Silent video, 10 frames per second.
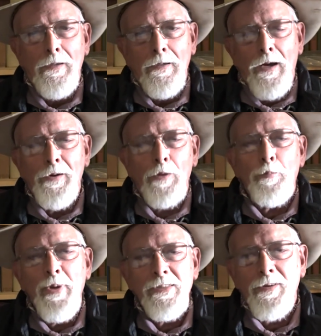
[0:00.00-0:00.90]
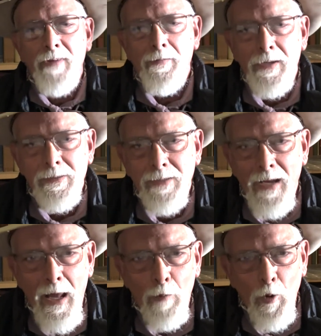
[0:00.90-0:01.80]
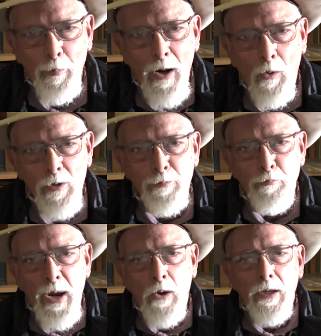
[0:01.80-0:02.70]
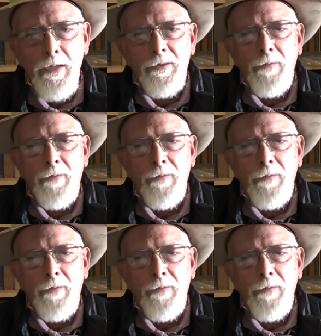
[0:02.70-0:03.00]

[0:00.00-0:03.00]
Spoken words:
Another piece of evidence that animal power is barely at the